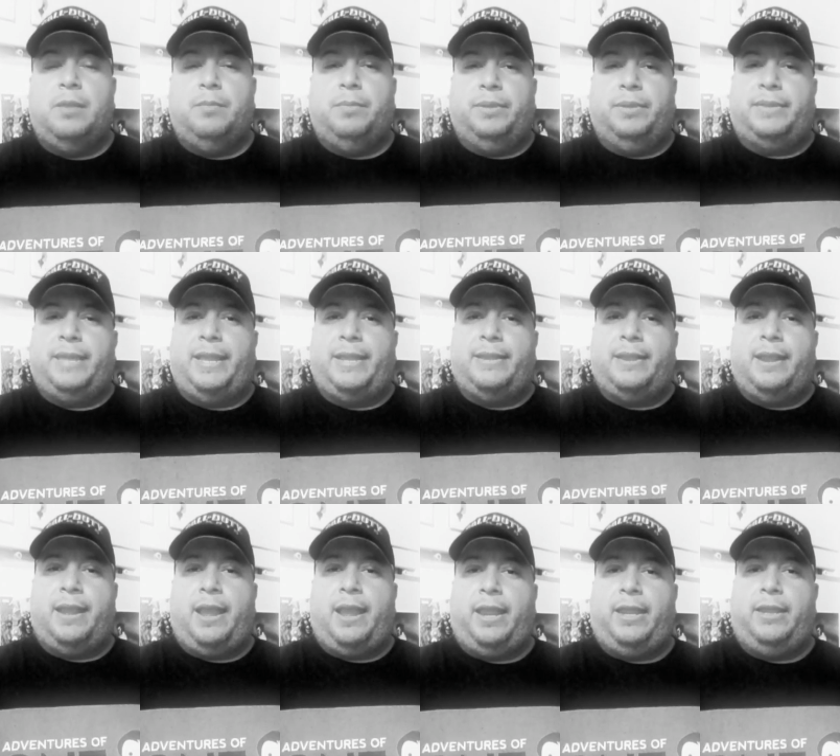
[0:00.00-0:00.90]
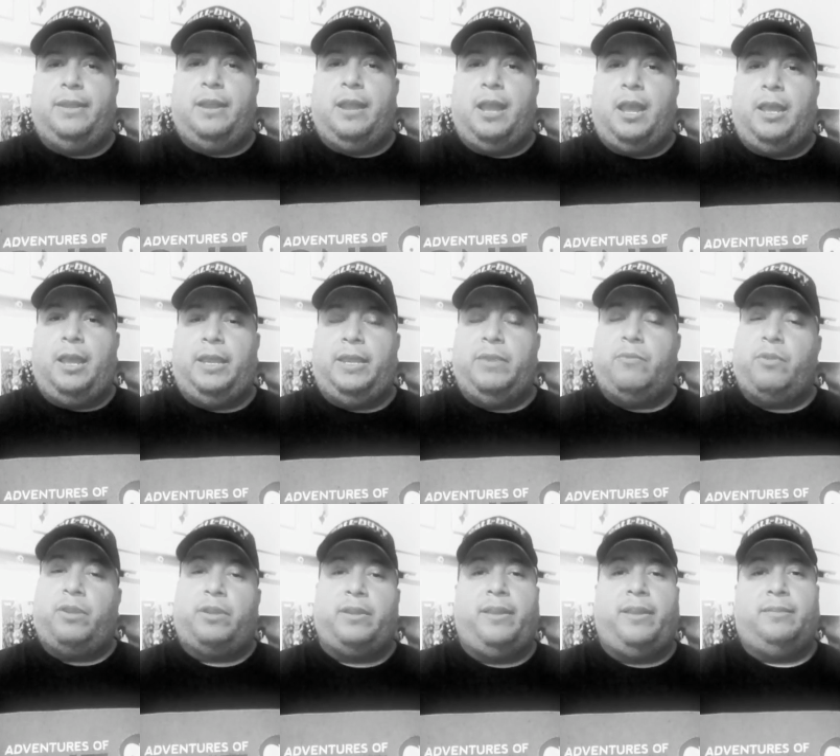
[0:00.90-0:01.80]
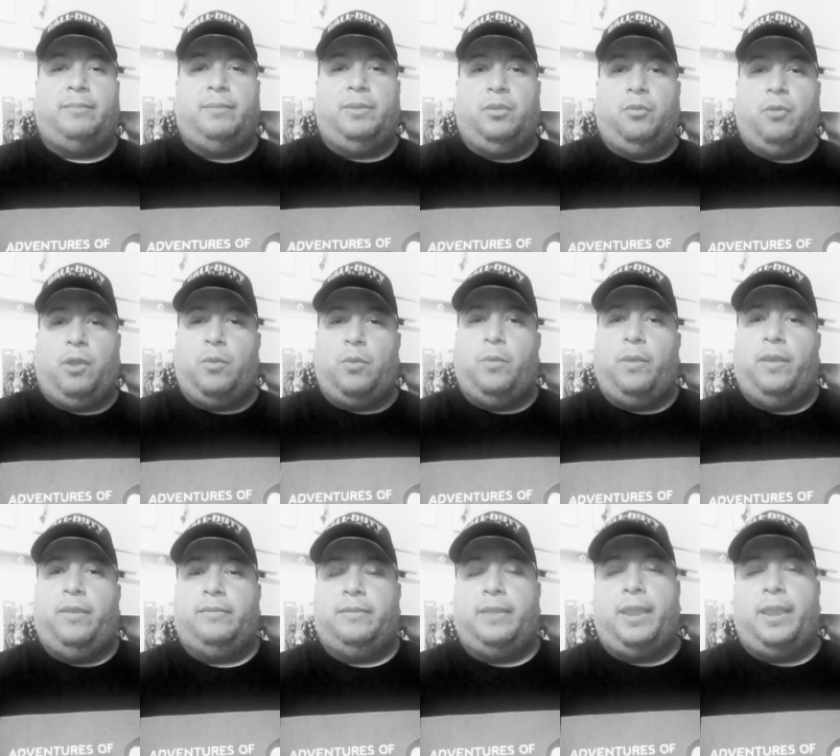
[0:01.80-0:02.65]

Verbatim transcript: But that night, uh, he recognized me, who I was.